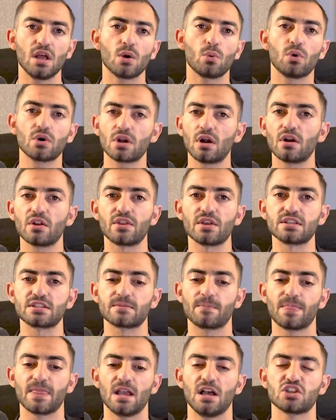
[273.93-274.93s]
What are these?
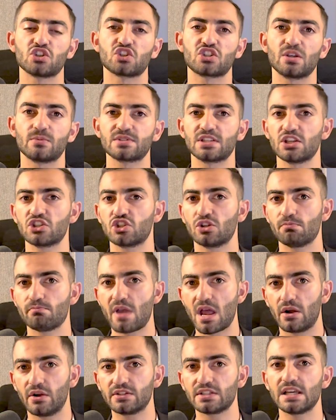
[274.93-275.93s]
So substantial
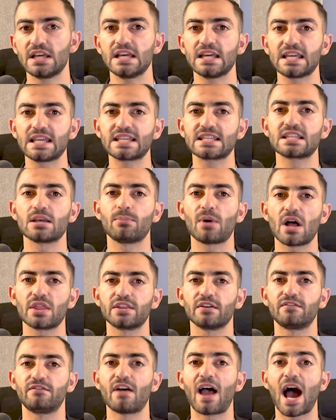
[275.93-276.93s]
merit is about
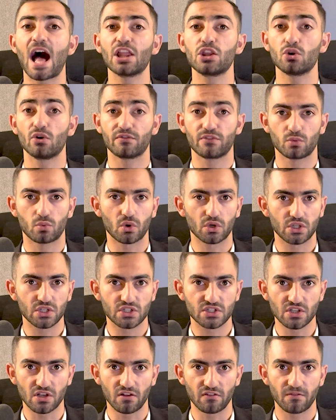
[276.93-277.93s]
the value of the work
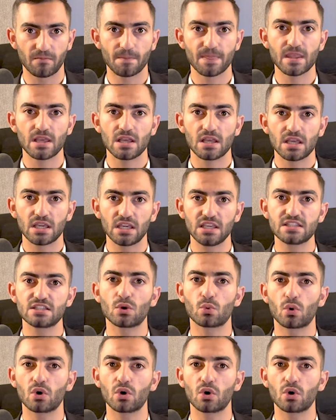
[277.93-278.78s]
itself. Is your